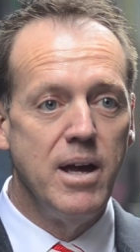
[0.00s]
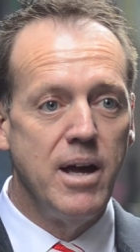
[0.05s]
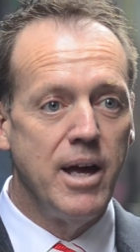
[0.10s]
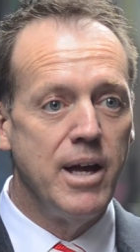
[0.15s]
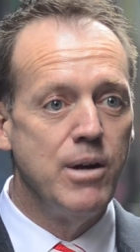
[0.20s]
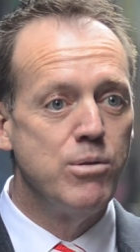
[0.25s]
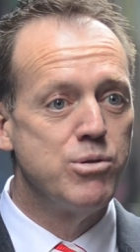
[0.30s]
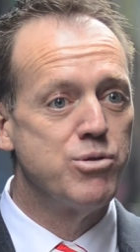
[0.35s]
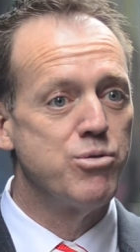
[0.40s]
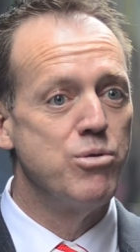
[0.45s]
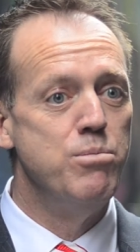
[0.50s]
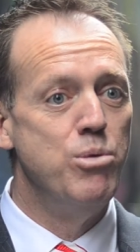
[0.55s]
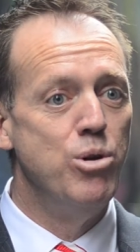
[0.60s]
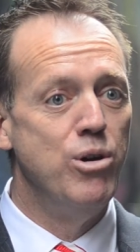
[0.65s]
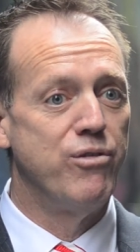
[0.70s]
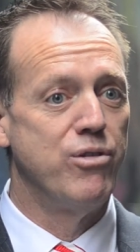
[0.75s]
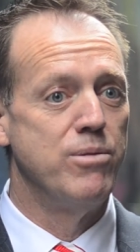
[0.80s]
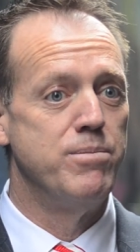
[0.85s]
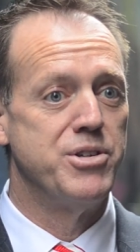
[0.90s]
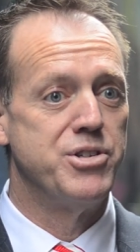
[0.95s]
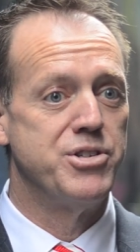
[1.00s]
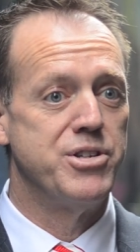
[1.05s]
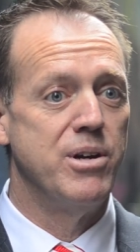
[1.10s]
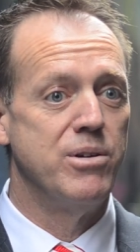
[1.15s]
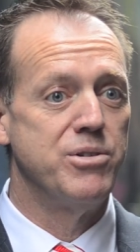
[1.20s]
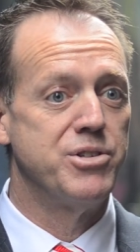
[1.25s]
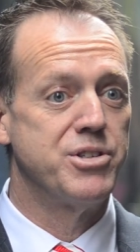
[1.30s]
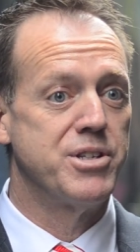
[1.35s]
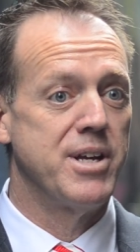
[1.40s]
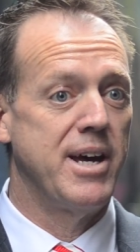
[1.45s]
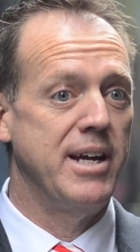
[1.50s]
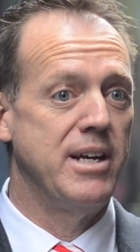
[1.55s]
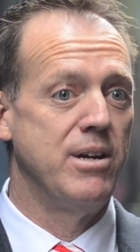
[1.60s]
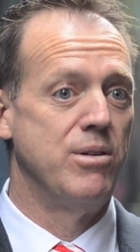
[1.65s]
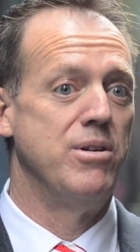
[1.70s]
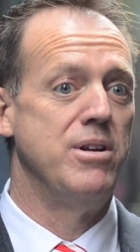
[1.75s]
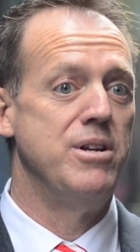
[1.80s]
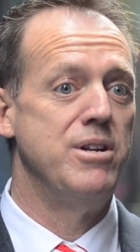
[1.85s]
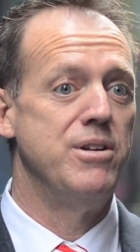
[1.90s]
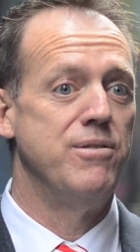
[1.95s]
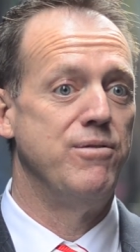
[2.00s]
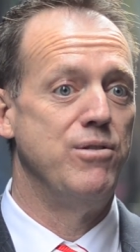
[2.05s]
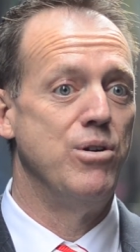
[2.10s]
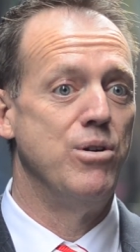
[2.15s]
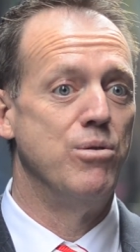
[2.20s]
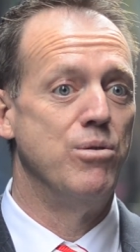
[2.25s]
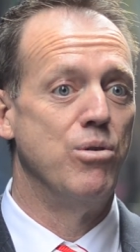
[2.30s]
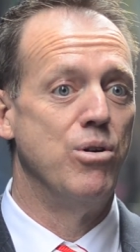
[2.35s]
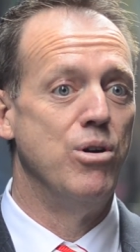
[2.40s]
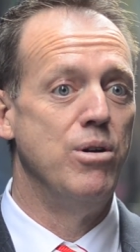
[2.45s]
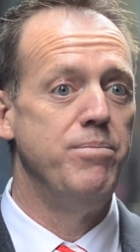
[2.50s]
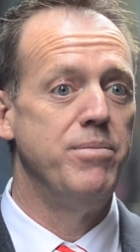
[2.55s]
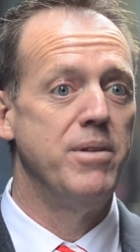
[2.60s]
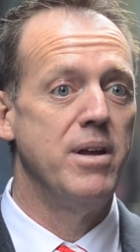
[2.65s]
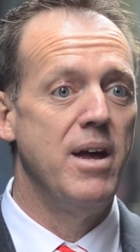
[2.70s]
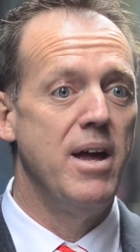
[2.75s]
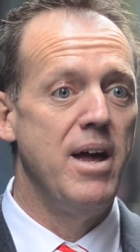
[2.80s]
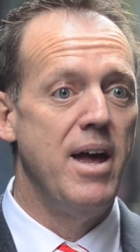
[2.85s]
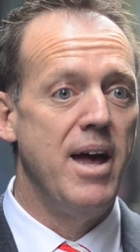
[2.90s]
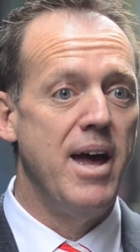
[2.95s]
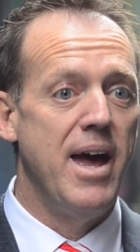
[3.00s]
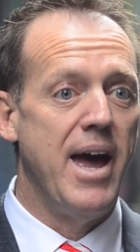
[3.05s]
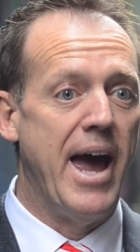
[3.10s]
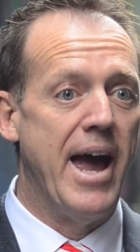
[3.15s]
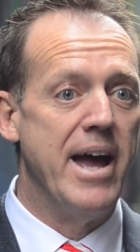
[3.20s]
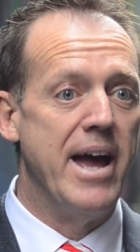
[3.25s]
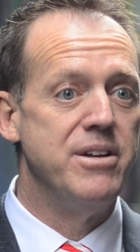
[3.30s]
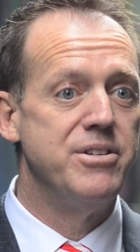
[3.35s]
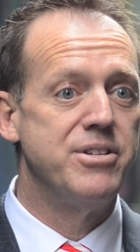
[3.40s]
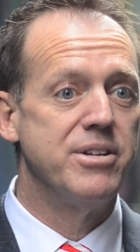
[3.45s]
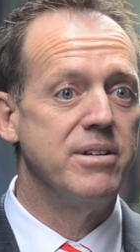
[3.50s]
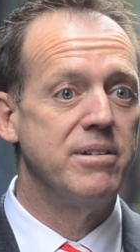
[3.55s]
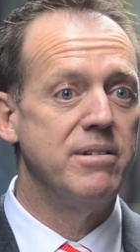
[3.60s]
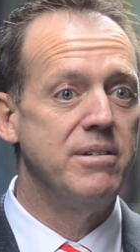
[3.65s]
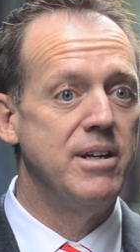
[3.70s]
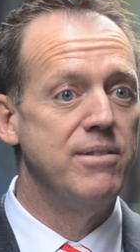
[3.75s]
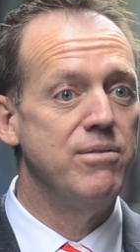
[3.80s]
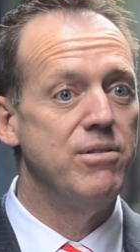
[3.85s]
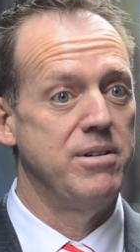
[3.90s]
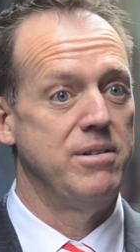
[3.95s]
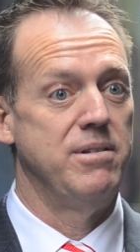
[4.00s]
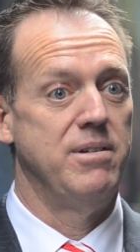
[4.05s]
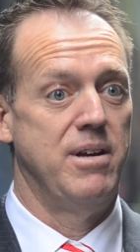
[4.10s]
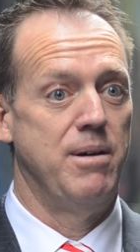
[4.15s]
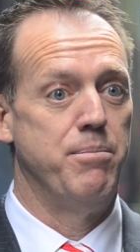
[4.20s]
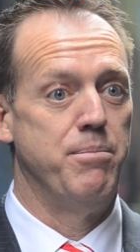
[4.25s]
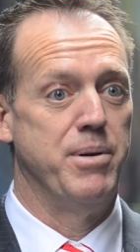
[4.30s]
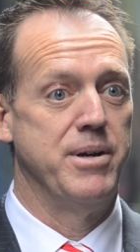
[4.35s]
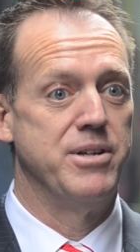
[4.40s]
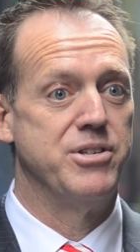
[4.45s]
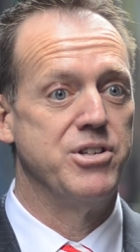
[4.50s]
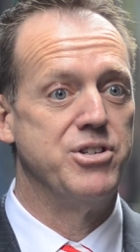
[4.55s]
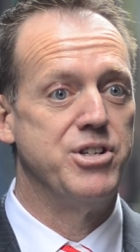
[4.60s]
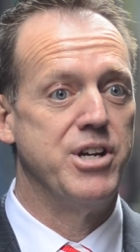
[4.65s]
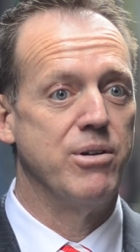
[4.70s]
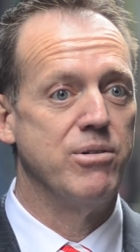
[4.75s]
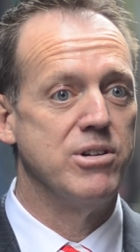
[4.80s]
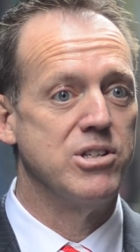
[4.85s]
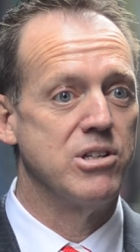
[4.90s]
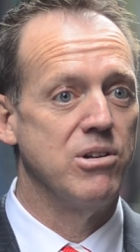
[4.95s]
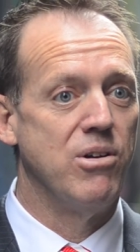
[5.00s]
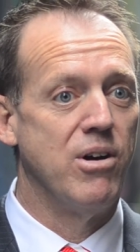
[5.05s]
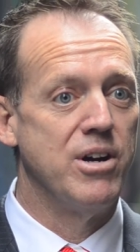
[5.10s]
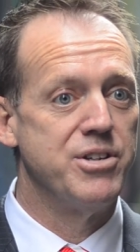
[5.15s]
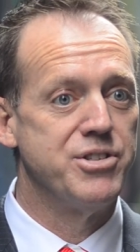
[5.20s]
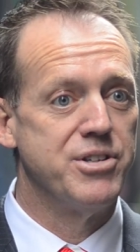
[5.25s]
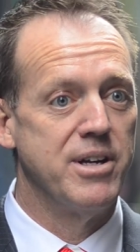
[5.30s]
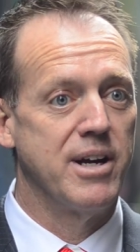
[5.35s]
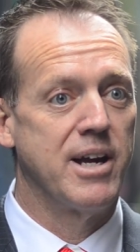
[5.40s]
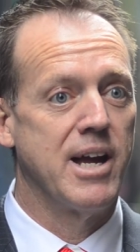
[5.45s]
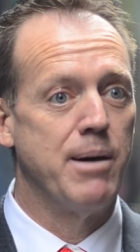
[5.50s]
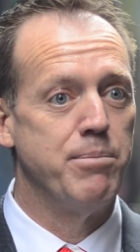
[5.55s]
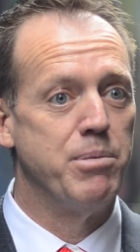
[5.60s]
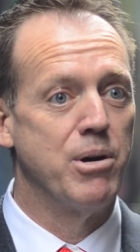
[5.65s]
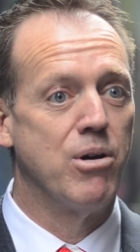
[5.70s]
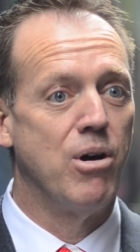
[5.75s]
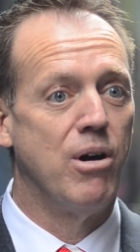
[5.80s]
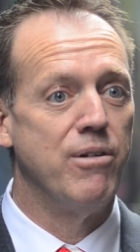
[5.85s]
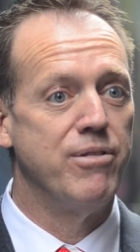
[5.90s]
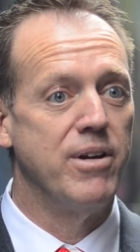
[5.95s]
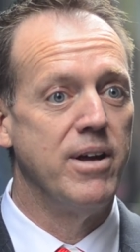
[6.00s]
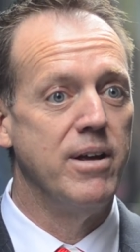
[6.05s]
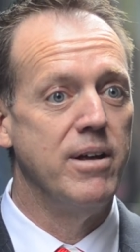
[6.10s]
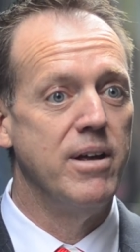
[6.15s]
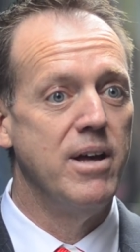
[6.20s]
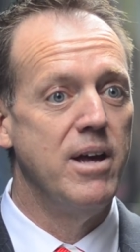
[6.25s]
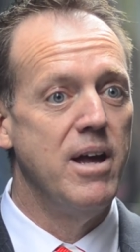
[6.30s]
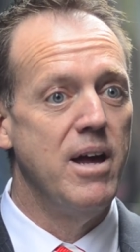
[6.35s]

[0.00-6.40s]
He was removed from the cells, taken to an interview room, and given a piece of cherry slice and a cup of coffee.